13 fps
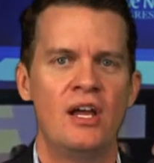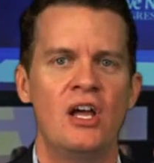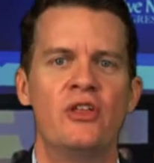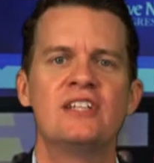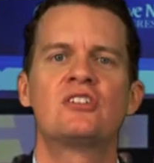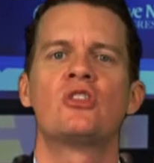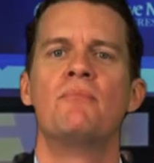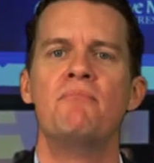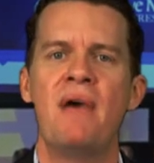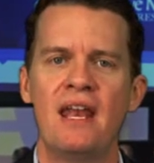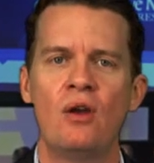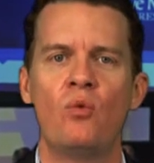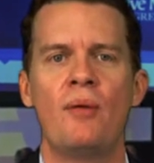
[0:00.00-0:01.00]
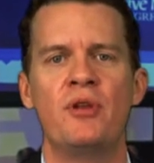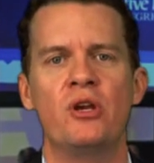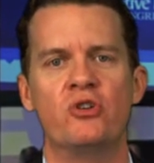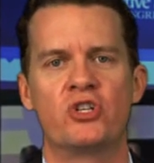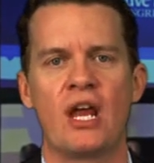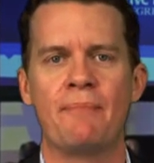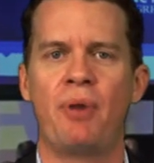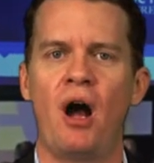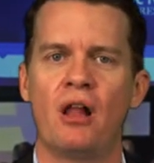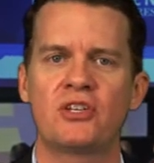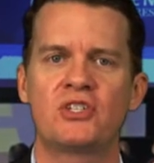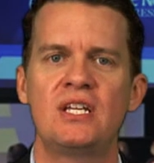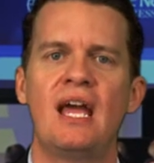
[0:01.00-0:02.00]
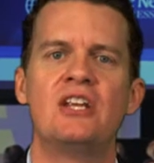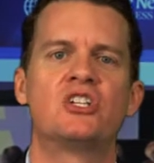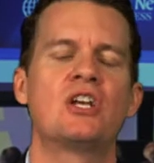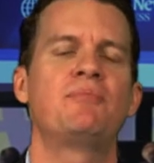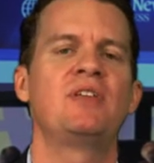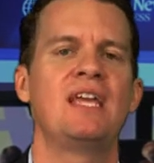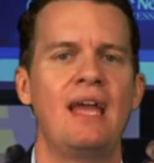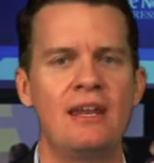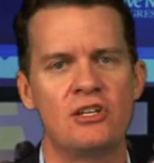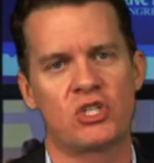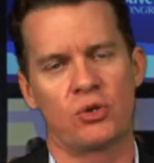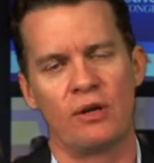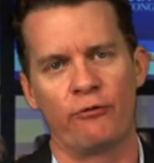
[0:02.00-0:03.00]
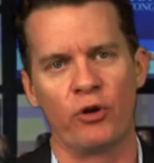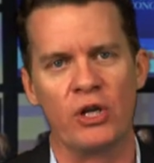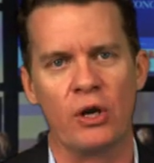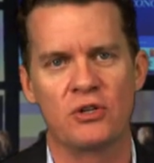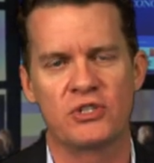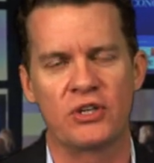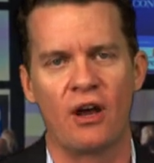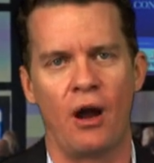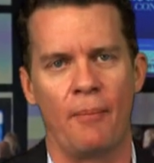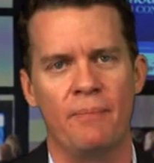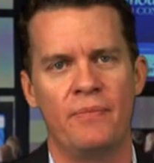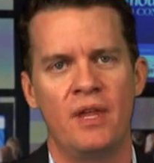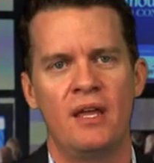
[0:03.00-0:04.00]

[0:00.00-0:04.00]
These are the men and women who shape policy and shape the industry for years to come.